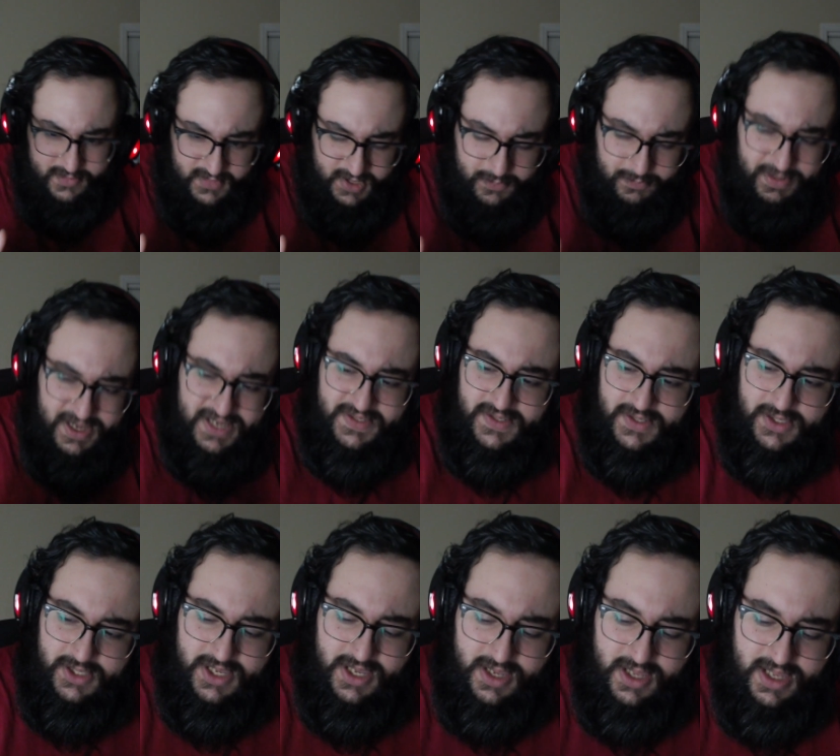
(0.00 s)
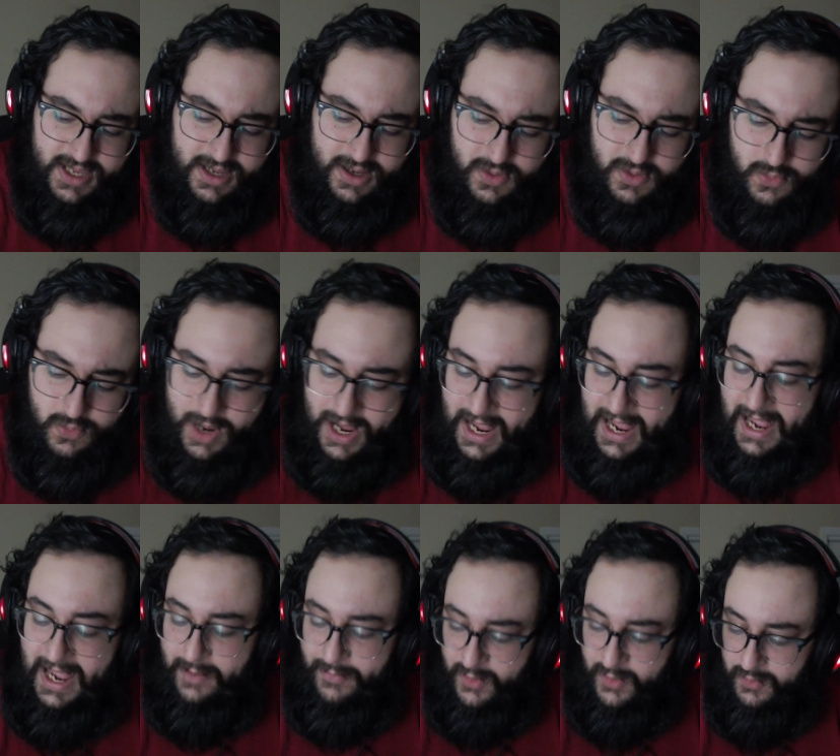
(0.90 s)
Basically, uh, what
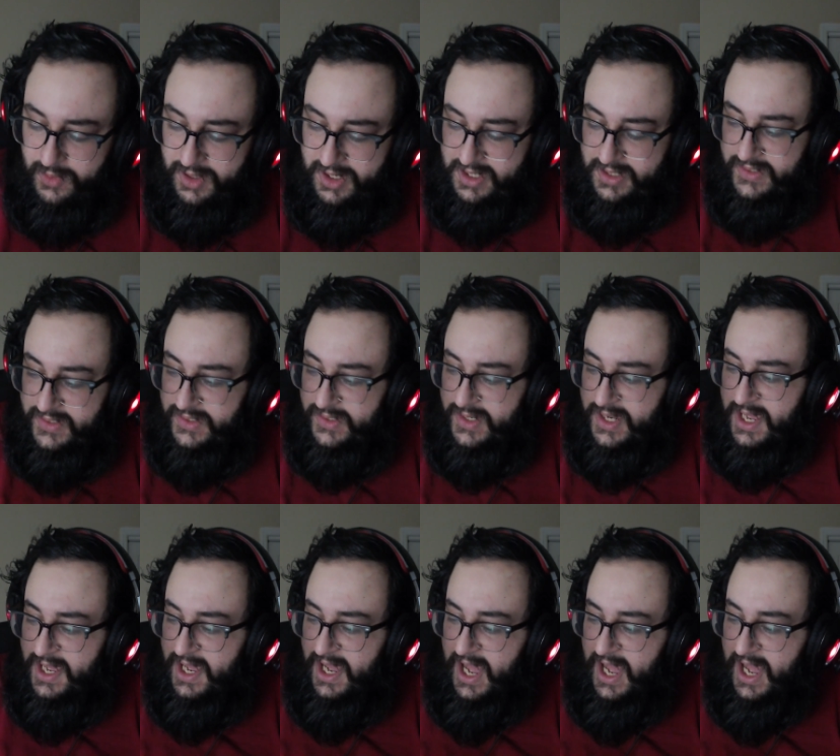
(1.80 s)
happened was